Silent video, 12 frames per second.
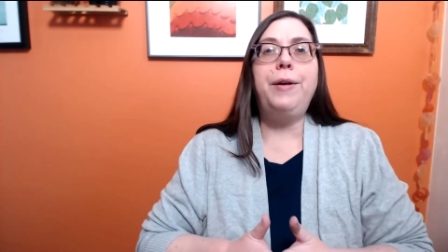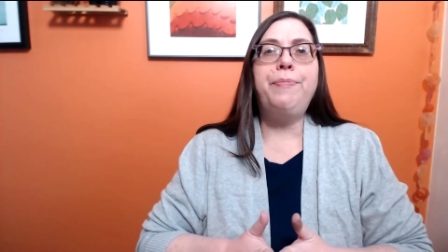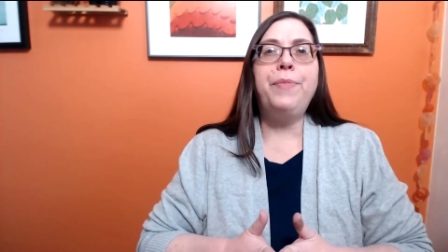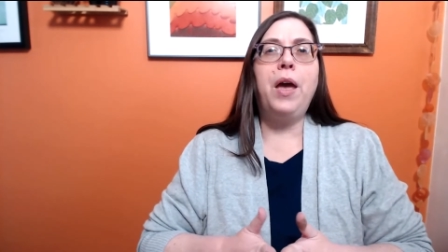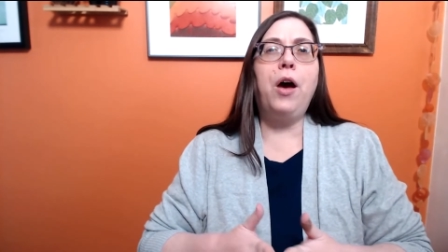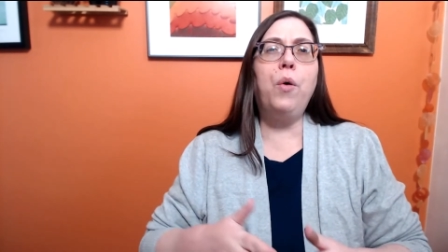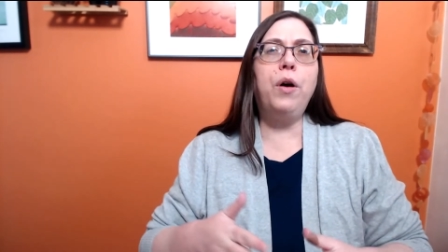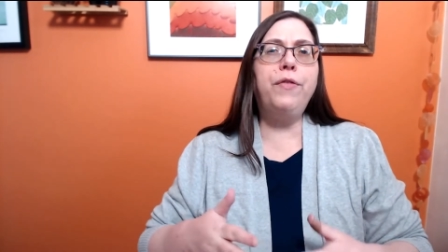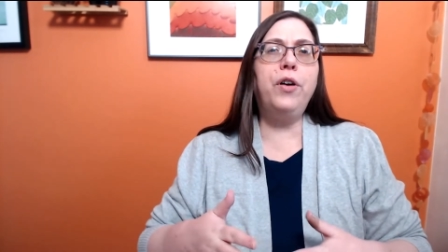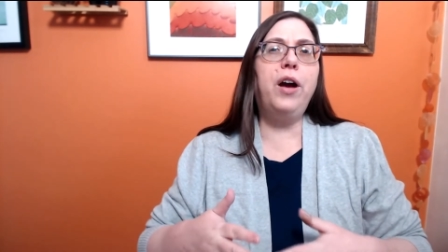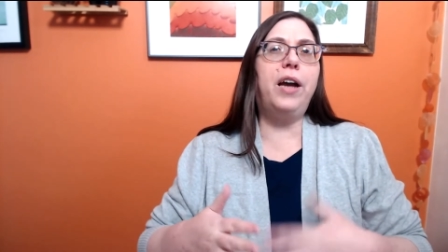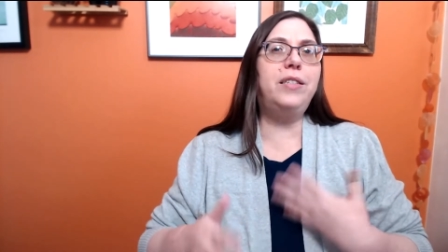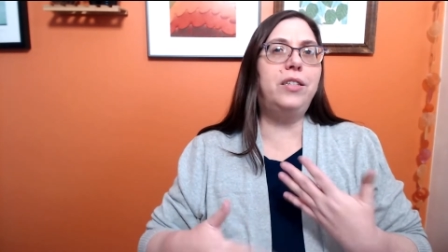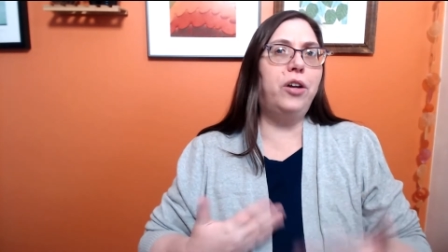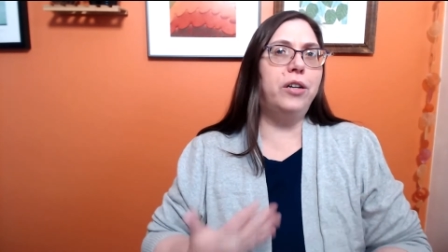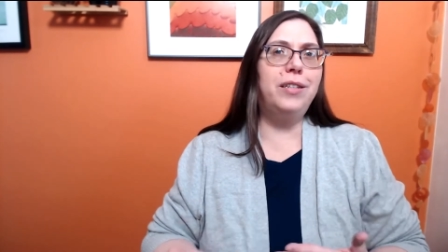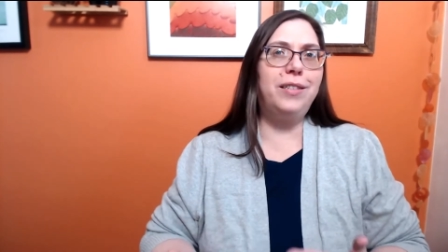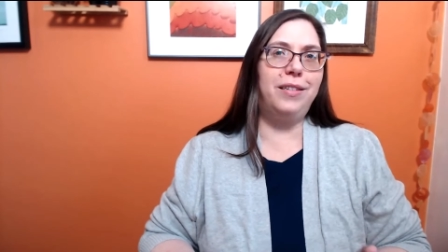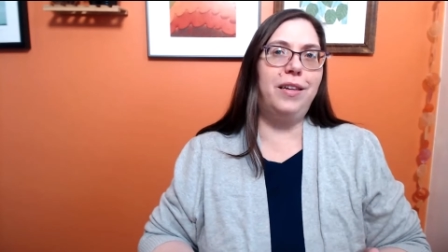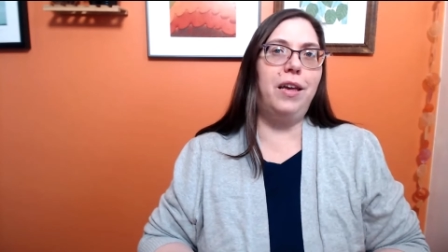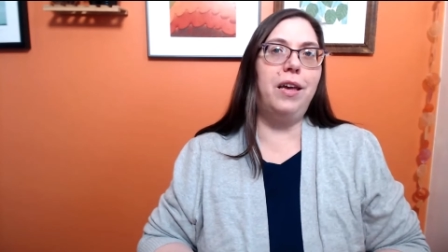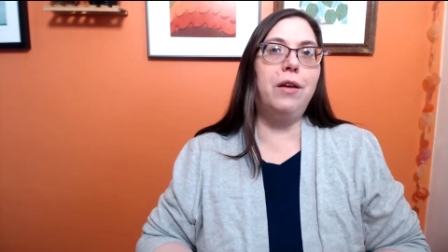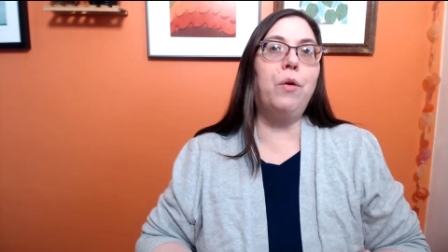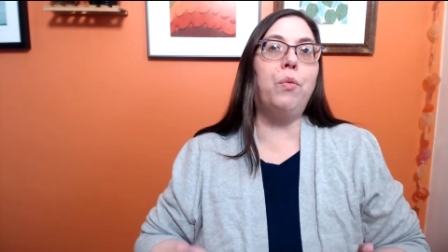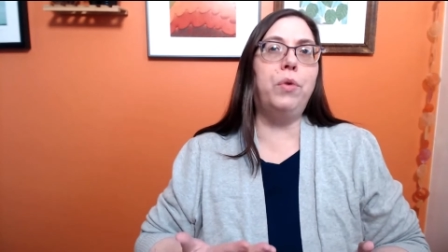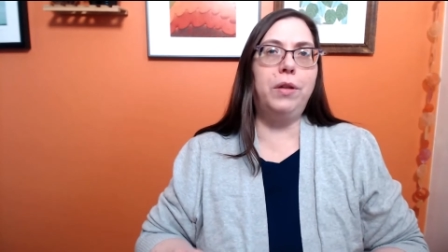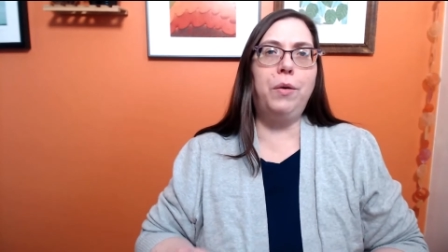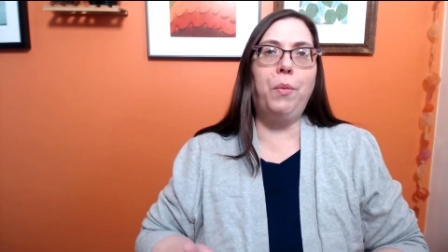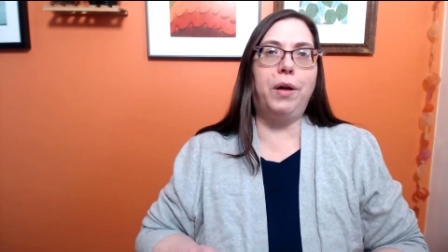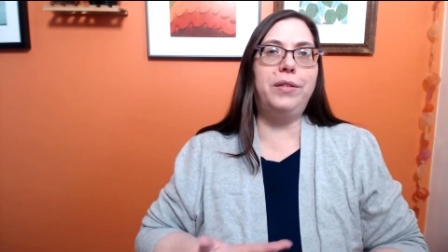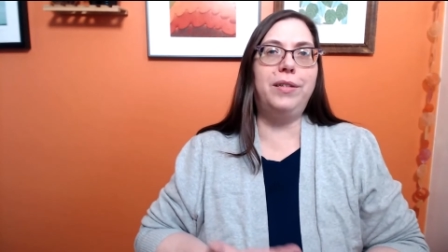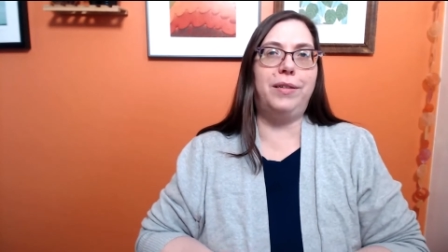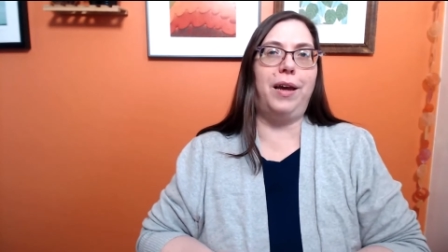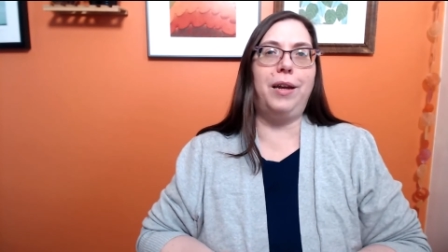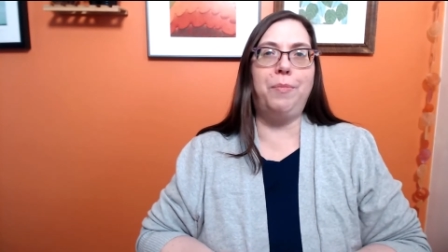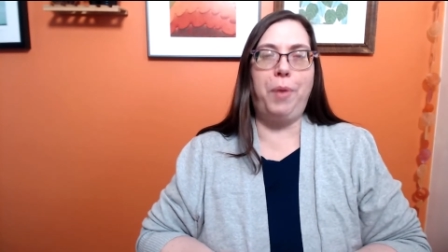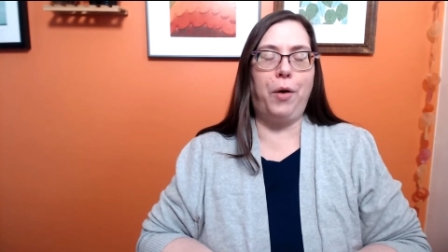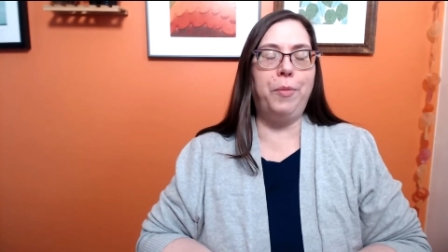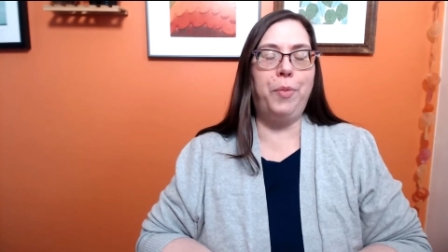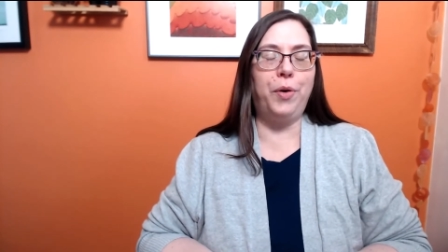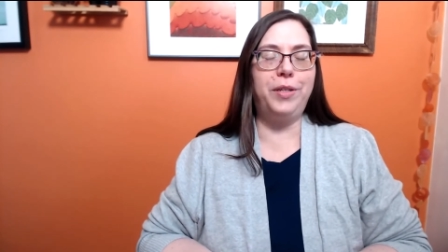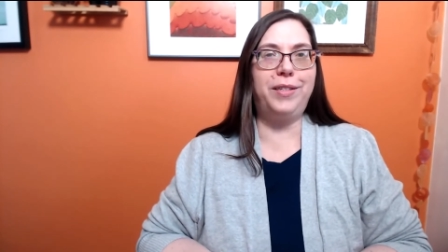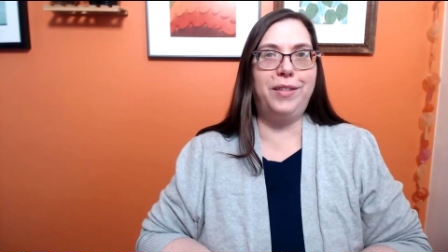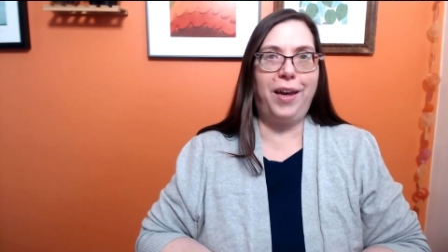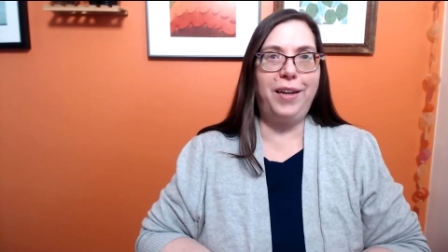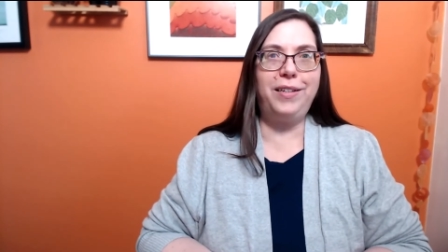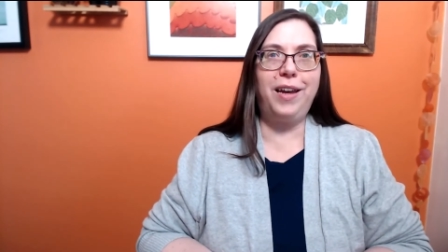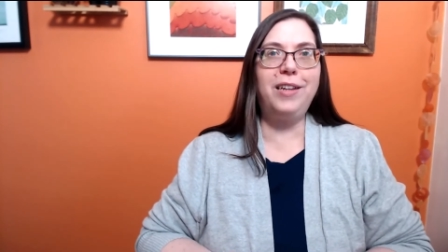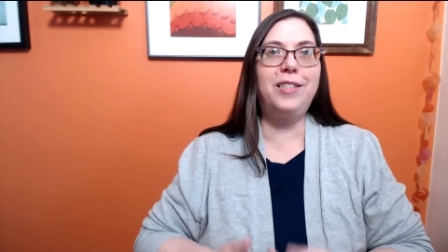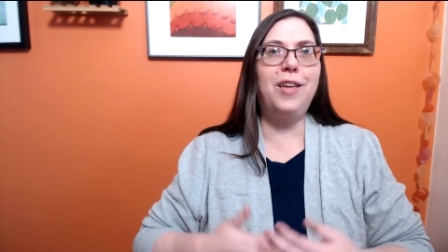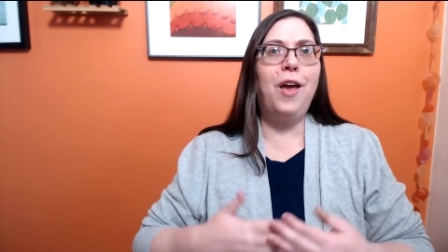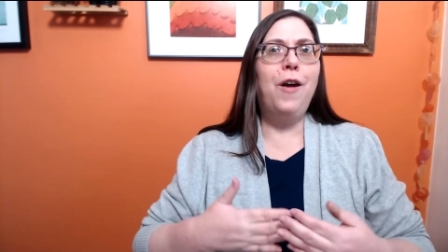However, I started seeing really well-designed PowerPoint slide decks